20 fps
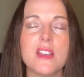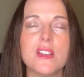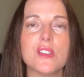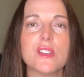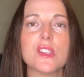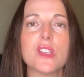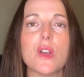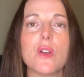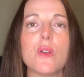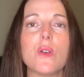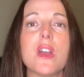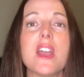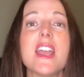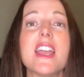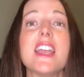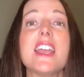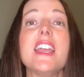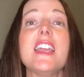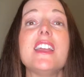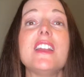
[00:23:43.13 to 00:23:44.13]
So
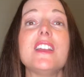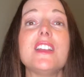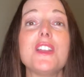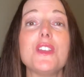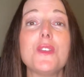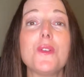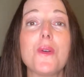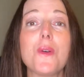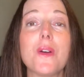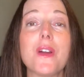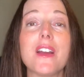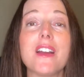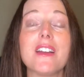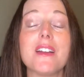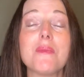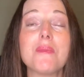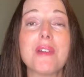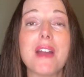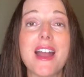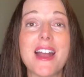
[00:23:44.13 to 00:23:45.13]
in your
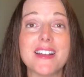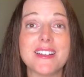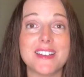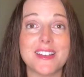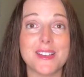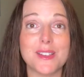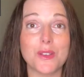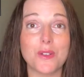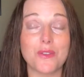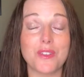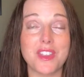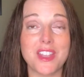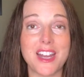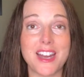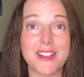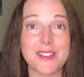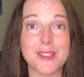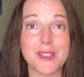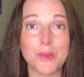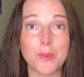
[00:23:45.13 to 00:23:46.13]
practice over the
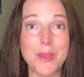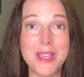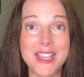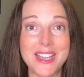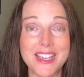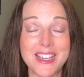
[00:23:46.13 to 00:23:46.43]
next week,